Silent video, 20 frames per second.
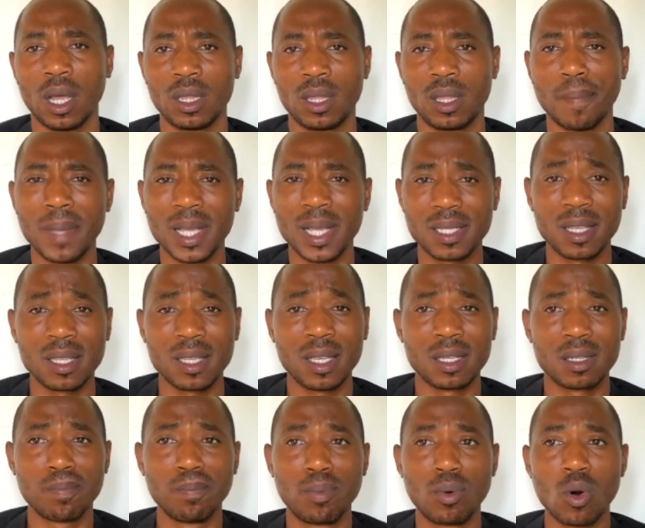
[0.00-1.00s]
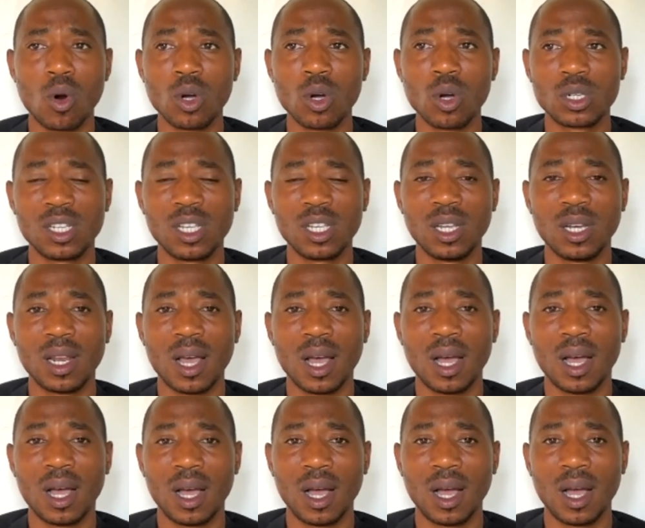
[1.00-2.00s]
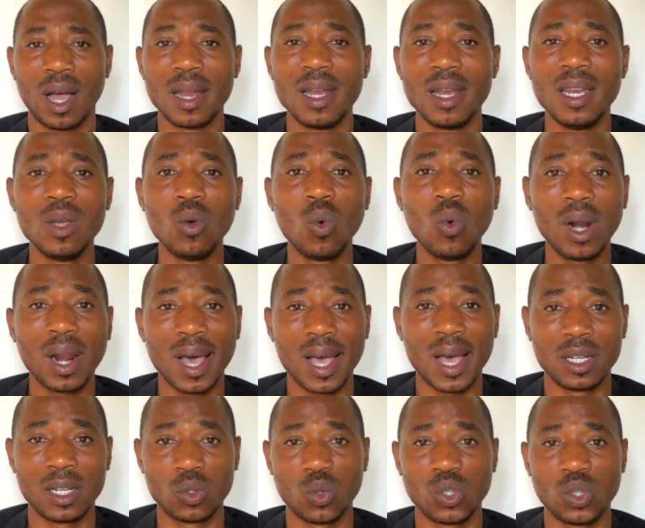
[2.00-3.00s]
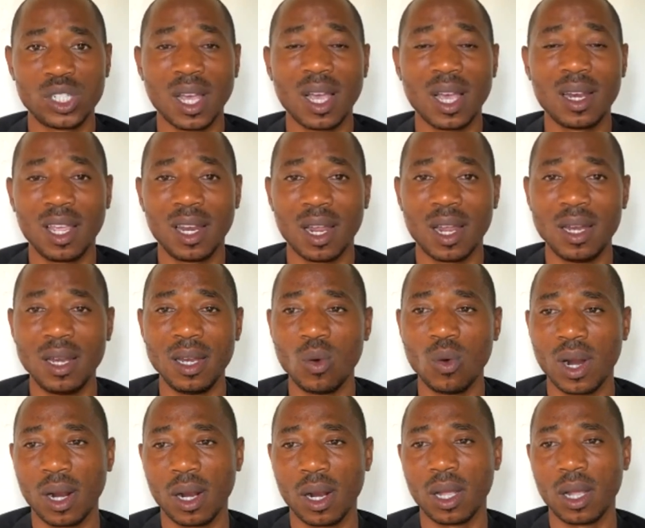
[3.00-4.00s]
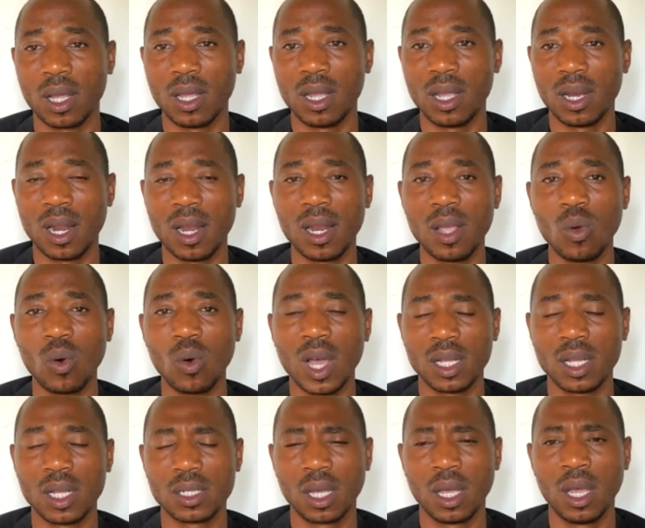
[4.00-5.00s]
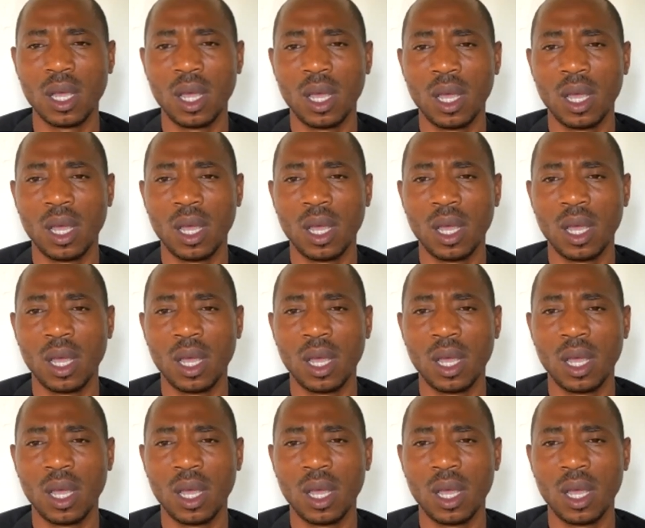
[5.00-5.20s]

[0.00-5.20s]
the message is brought in a, a new light to shine in a new uh, in a new light